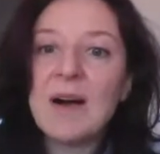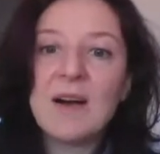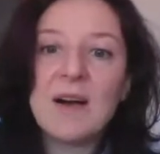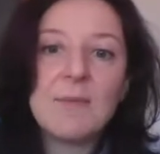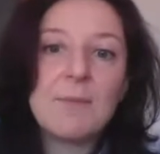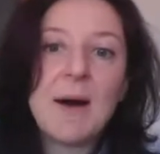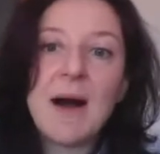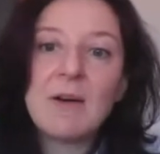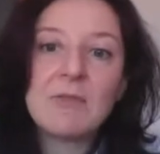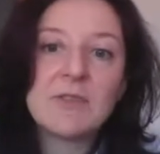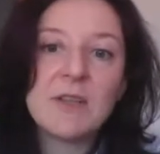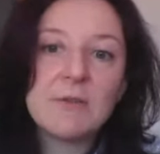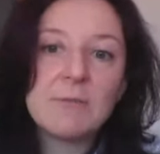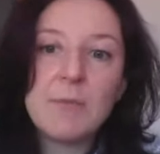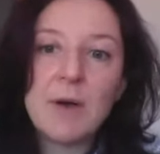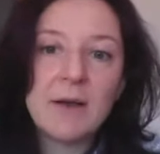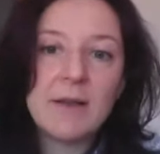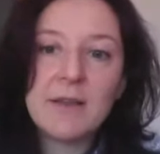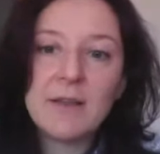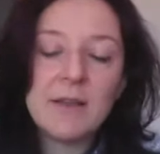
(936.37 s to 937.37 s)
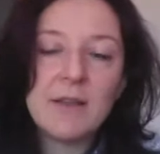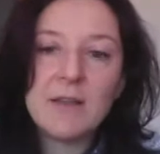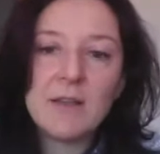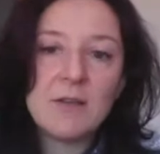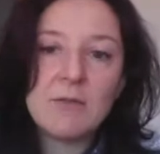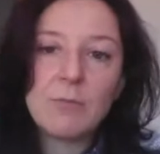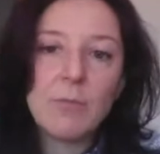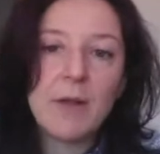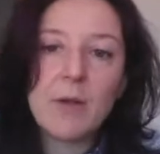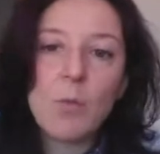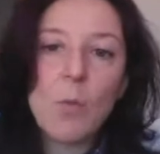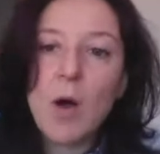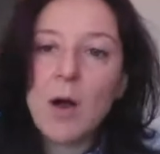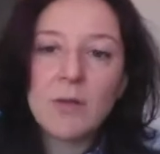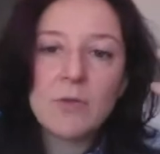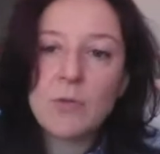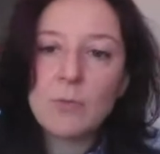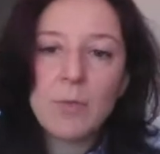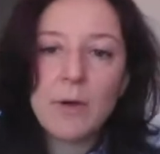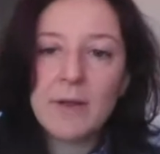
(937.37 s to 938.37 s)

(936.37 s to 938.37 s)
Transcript: bounded by one,